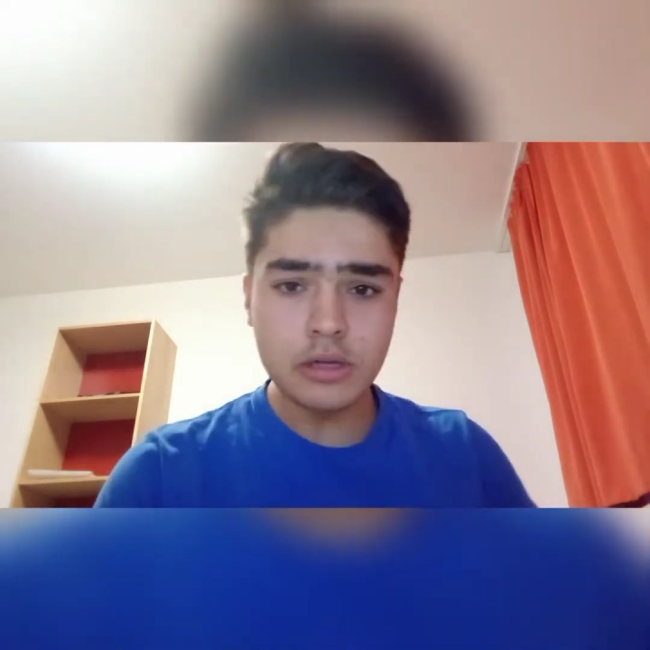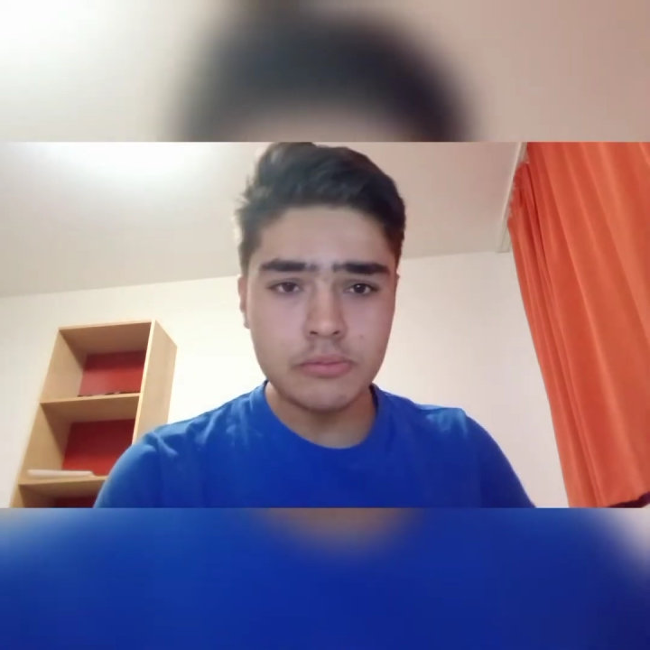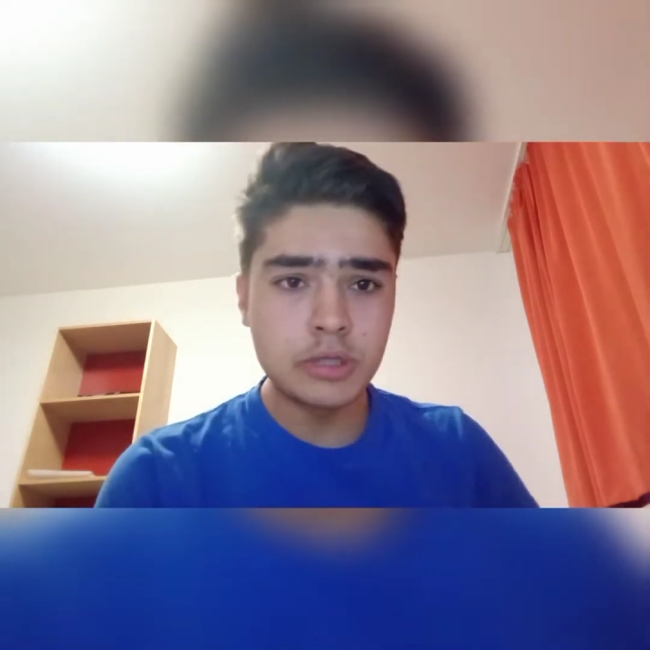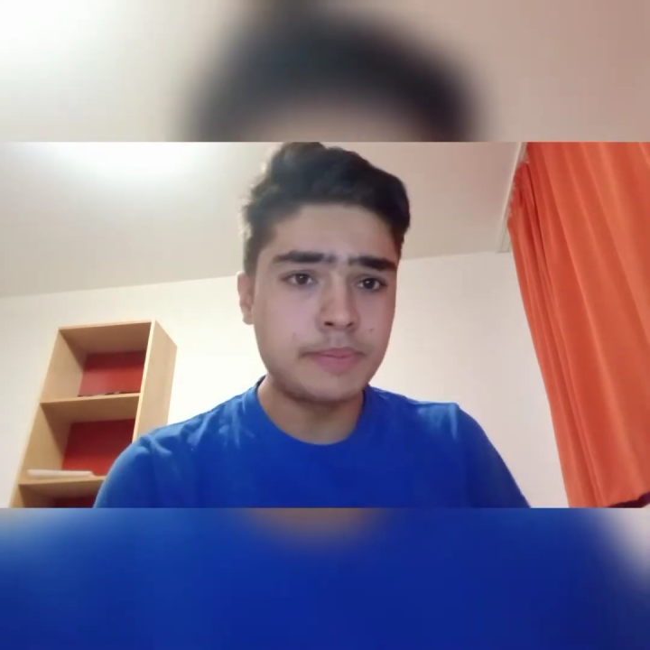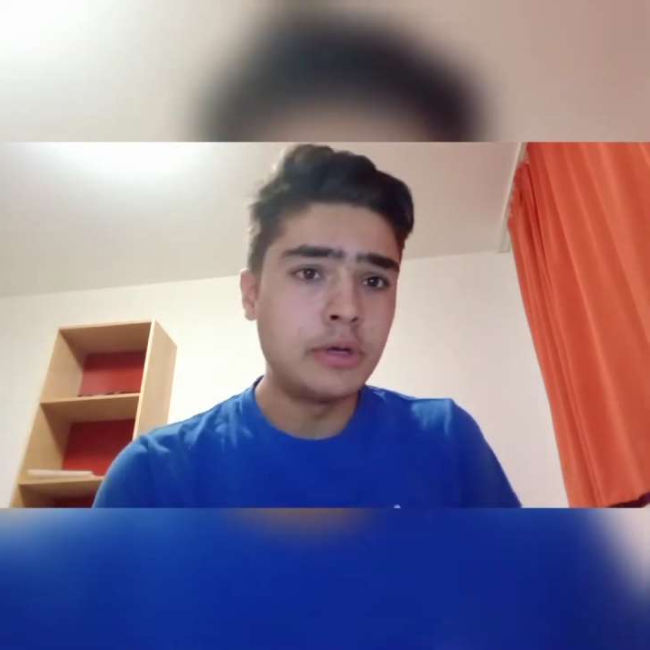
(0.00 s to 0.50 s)

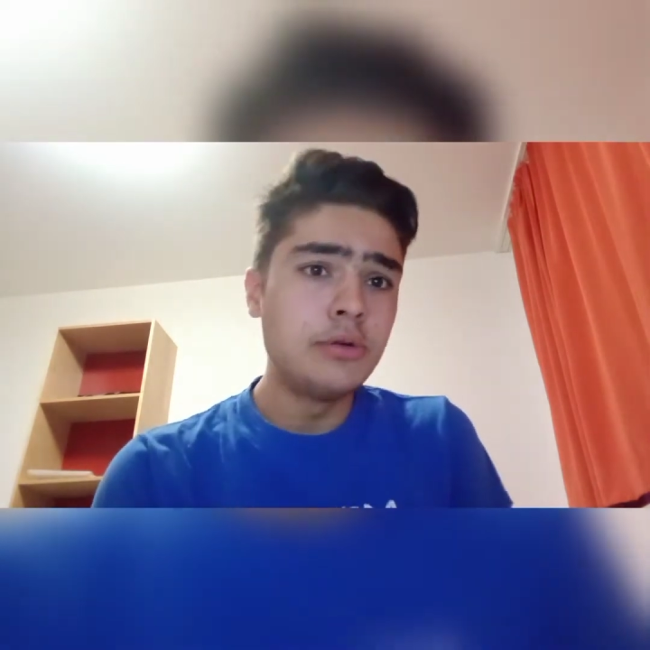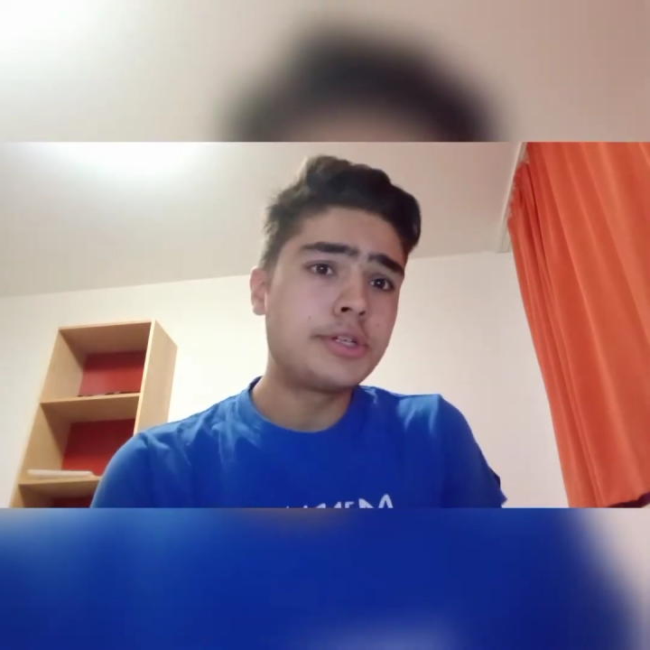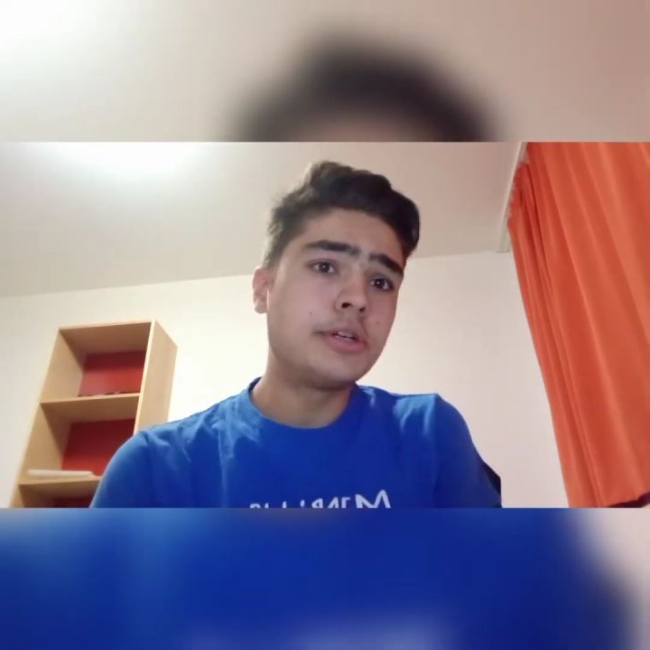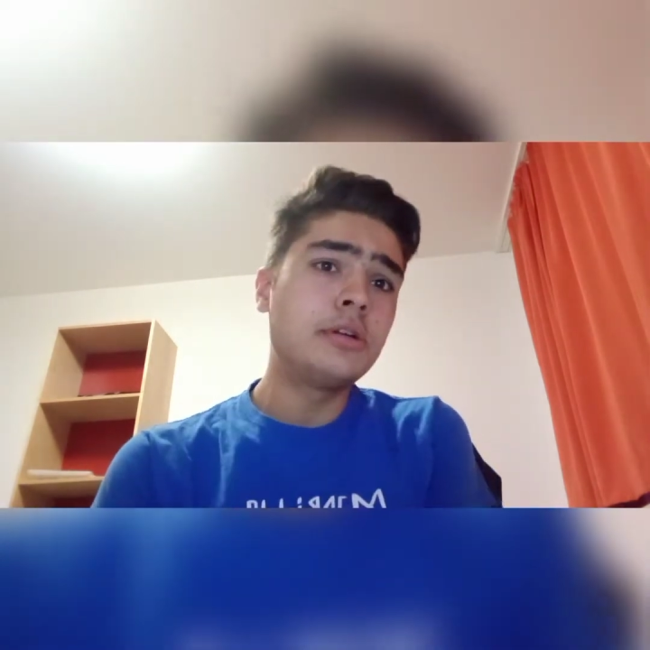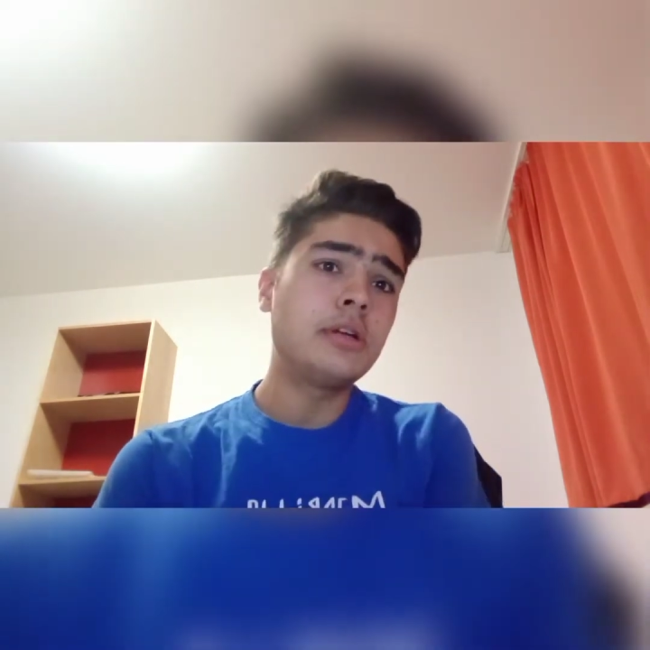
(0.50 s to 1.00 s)
with
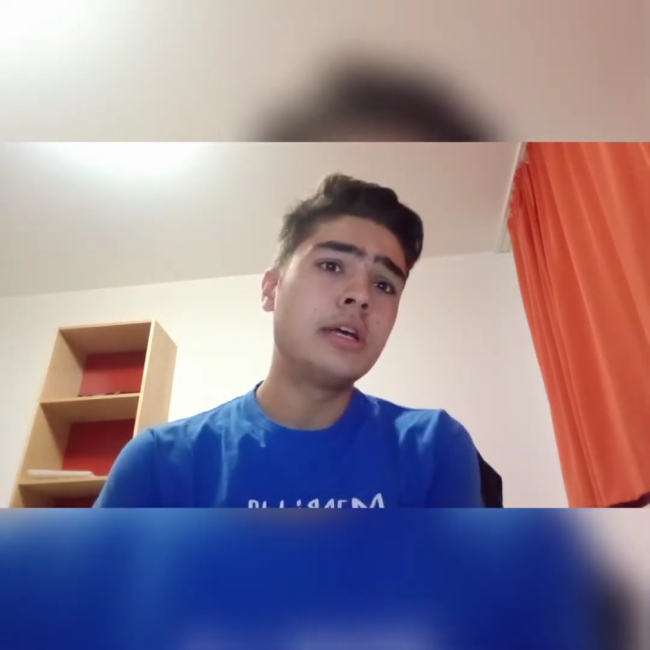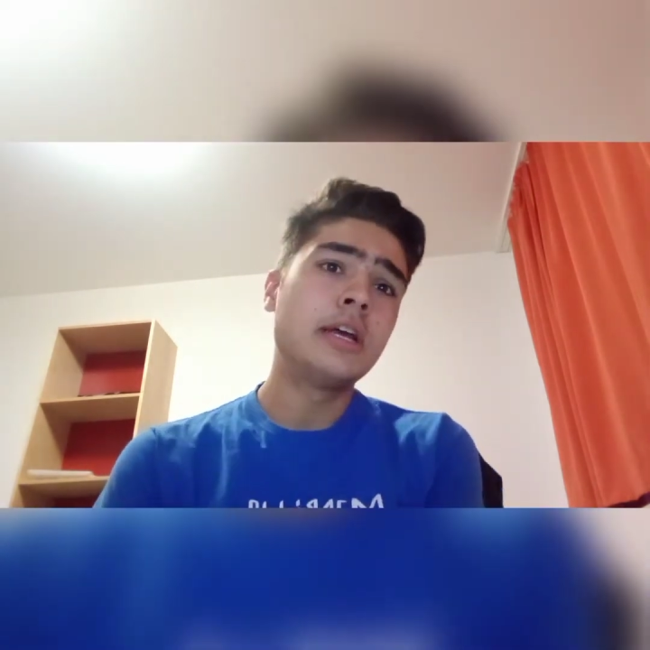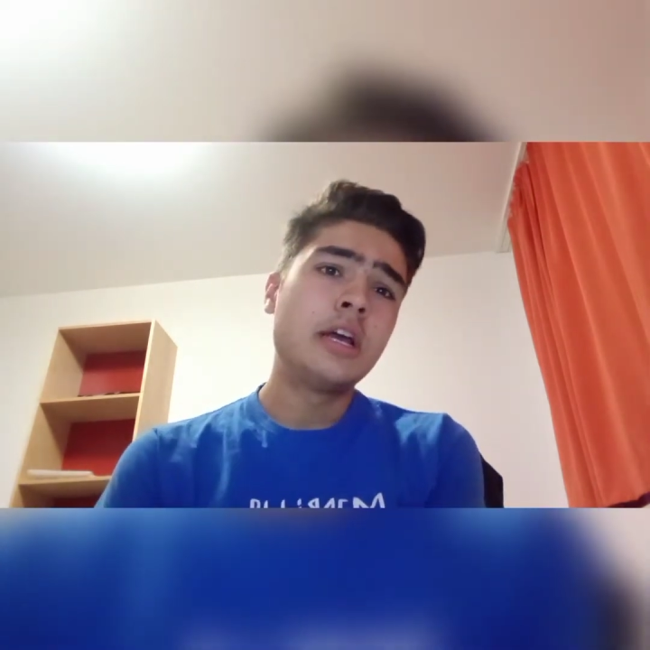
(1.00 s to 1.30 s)
pollution,